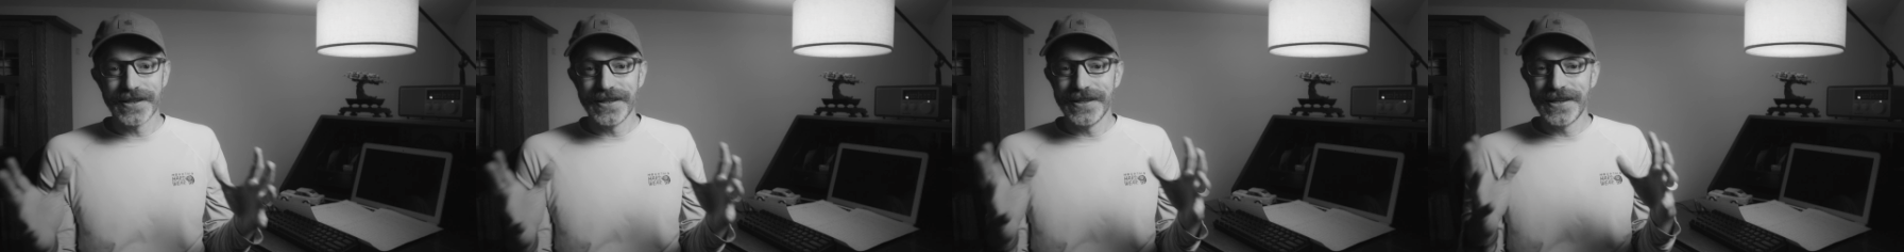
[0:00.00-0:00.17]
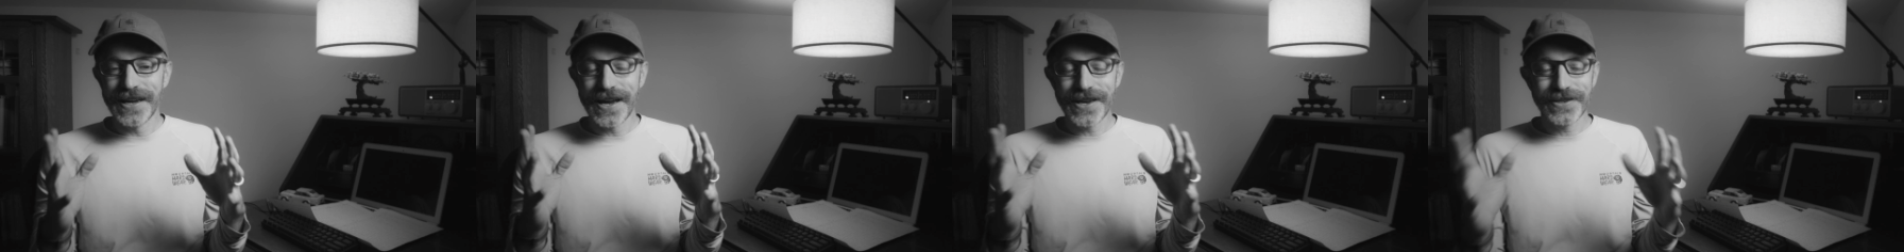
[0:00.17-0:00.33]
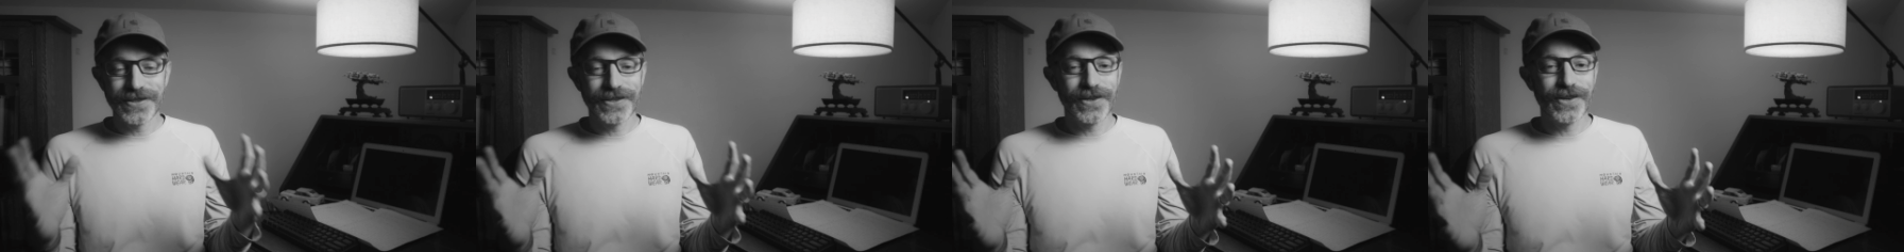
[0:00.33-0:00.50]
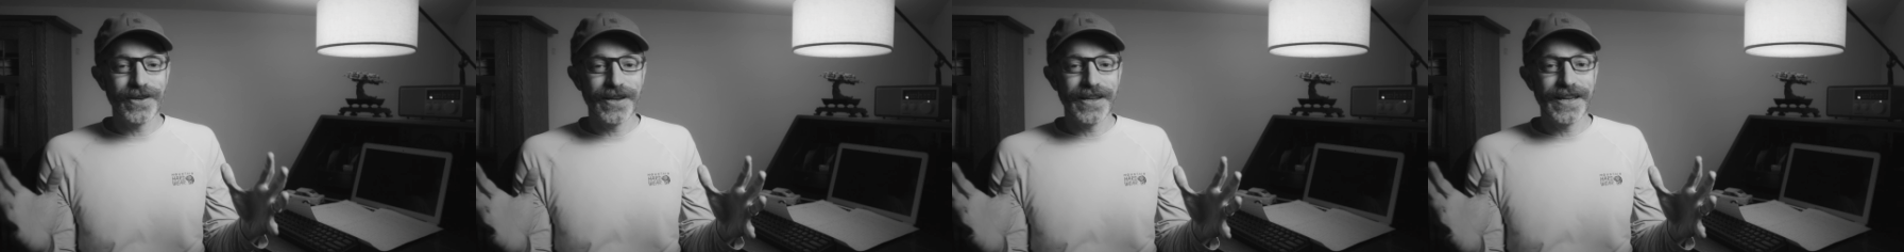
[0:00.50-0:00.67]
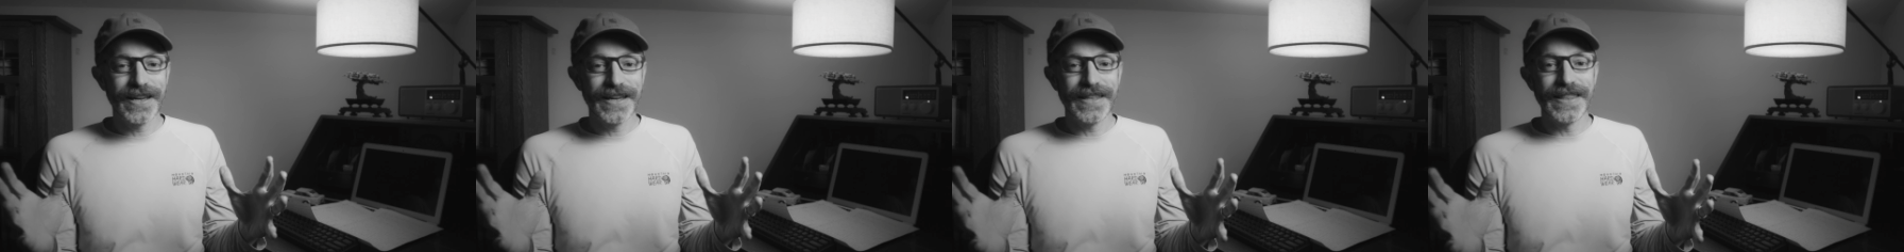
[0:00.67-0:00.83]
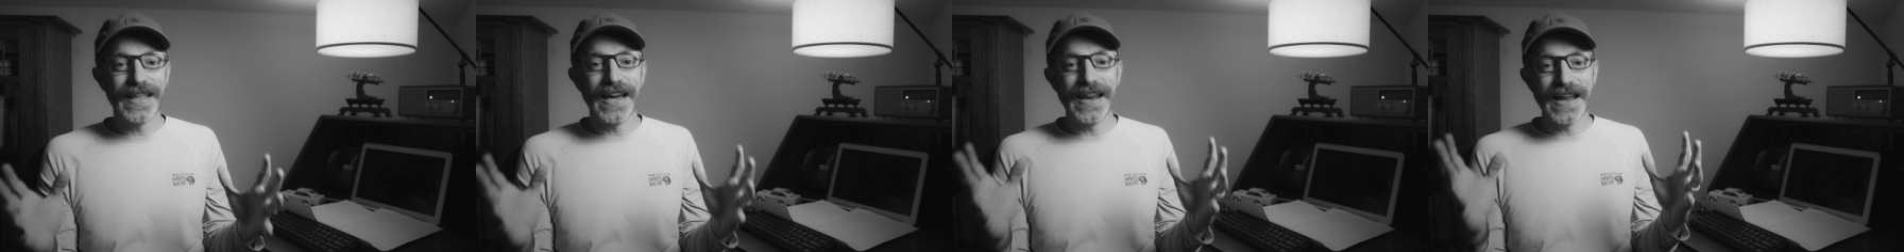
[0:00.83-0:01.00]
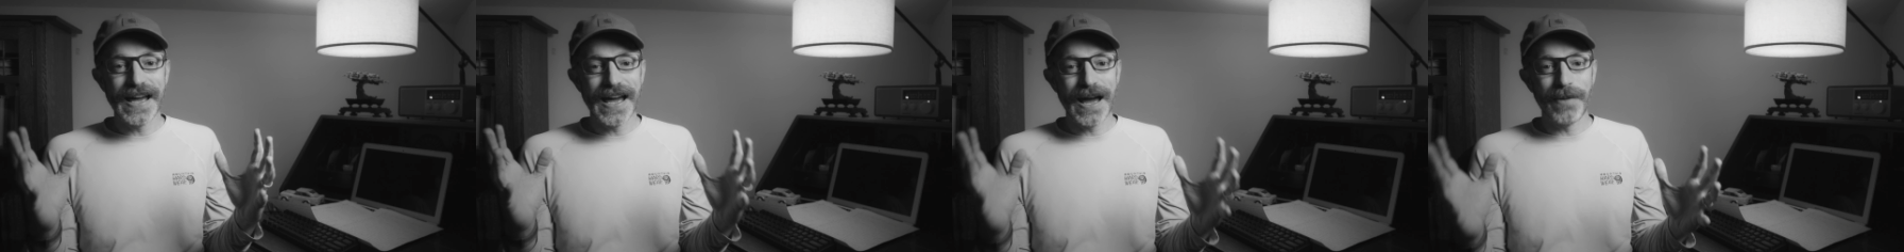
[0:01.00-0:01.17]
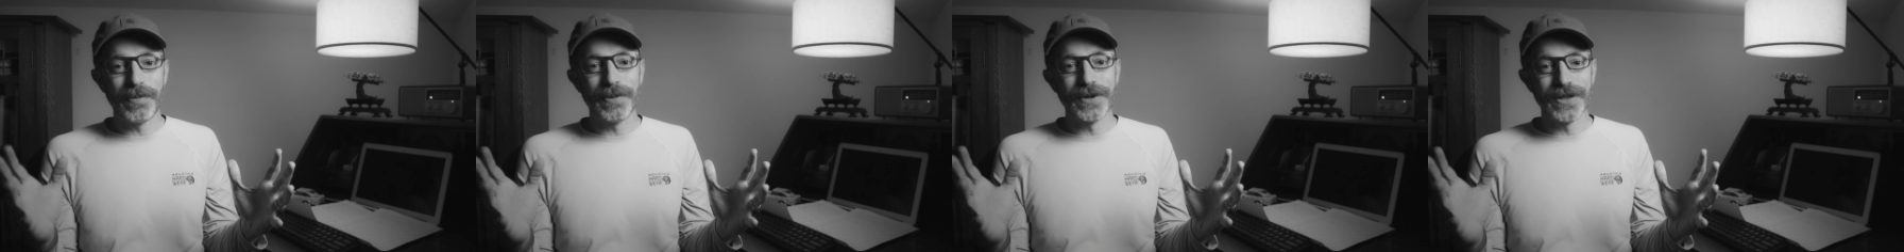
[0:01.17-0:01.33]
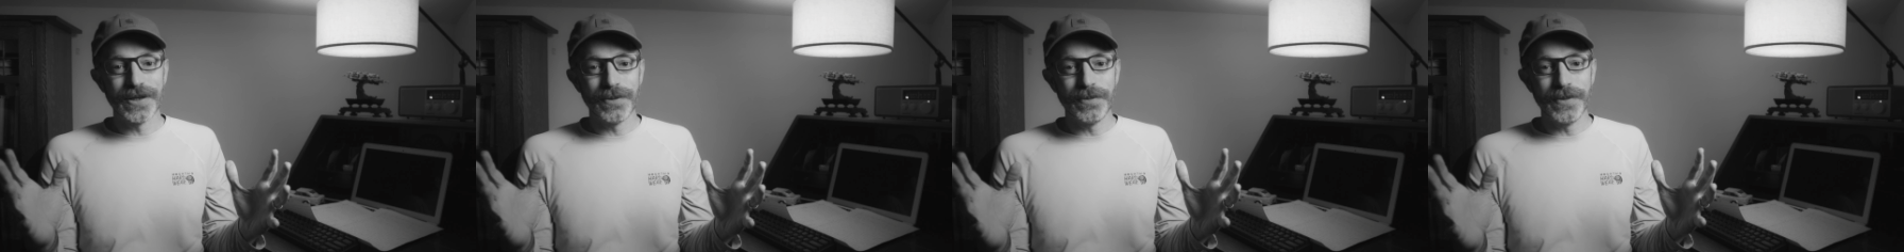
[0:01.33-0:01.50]
Yesterday, that
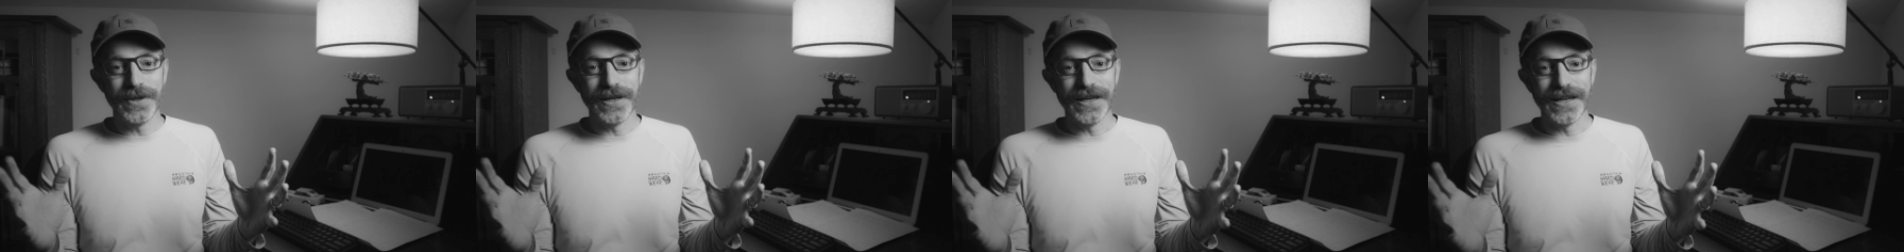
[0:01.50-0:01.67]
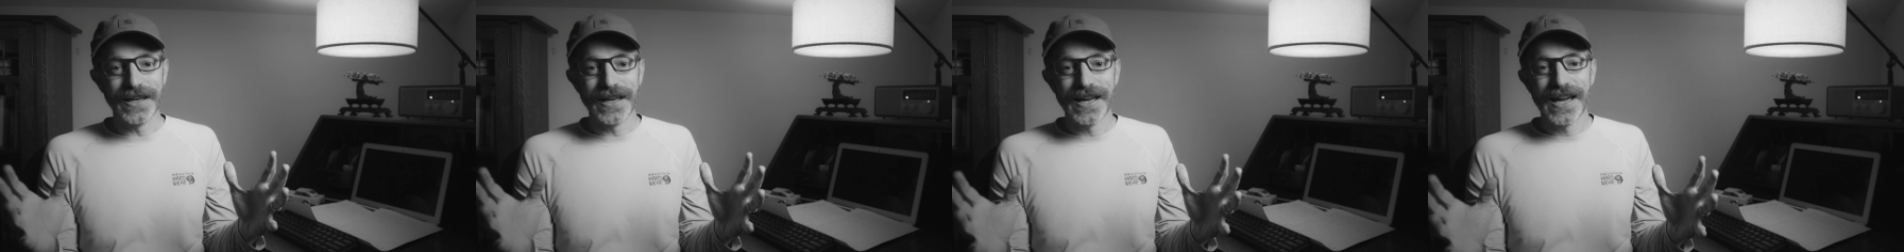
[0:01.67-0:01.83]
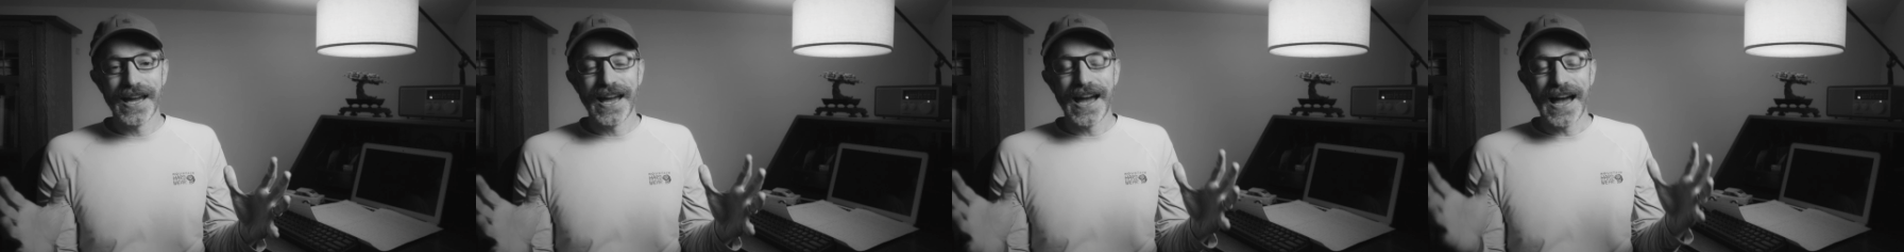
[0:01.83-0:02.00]
happened to me.